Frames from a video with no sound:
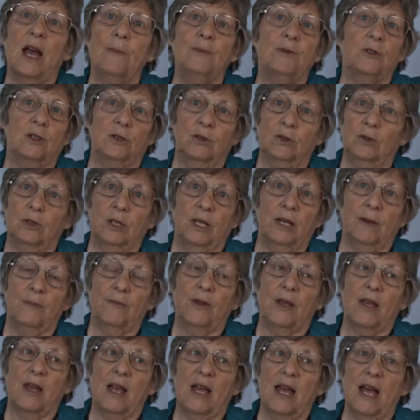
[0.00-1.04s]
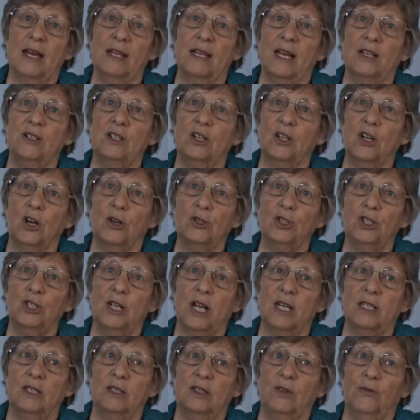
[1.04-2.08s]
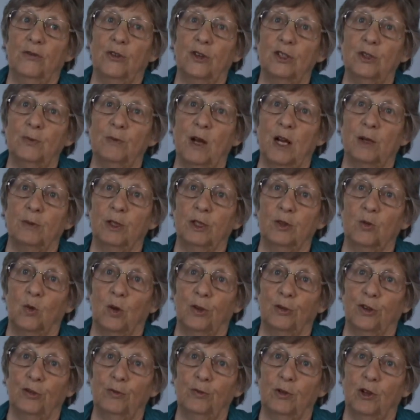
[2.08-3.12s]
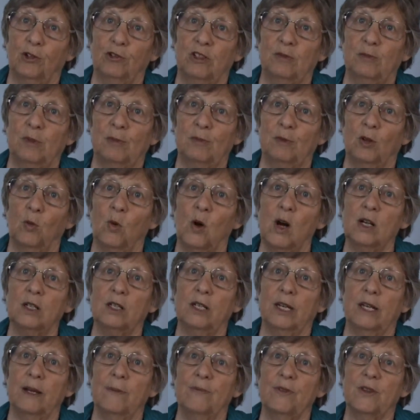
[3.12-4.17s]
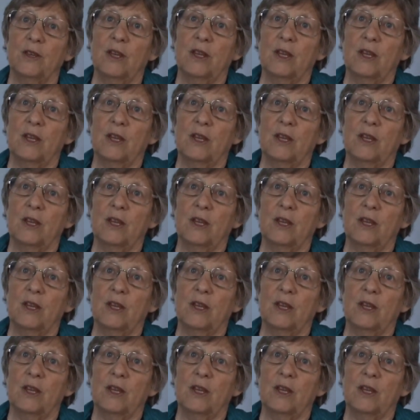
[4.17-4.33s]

Absolutely. And I negotiated the first public Waldorf program in Milwaukee.